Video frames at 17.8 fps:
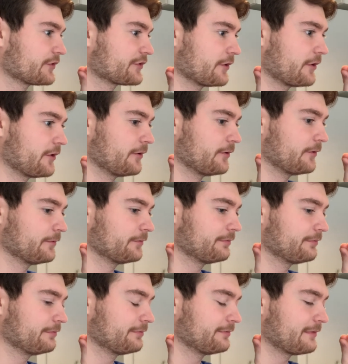So
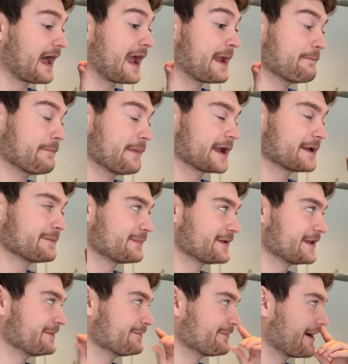I might
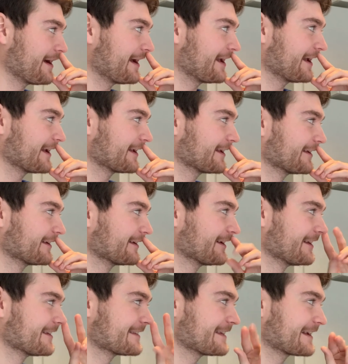be buying
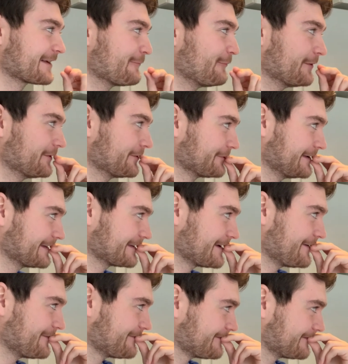a second one to
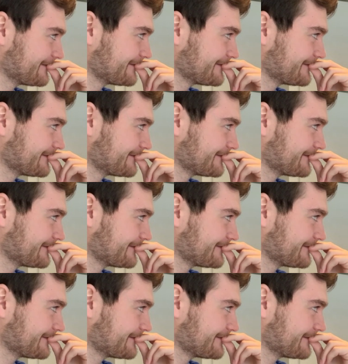resell.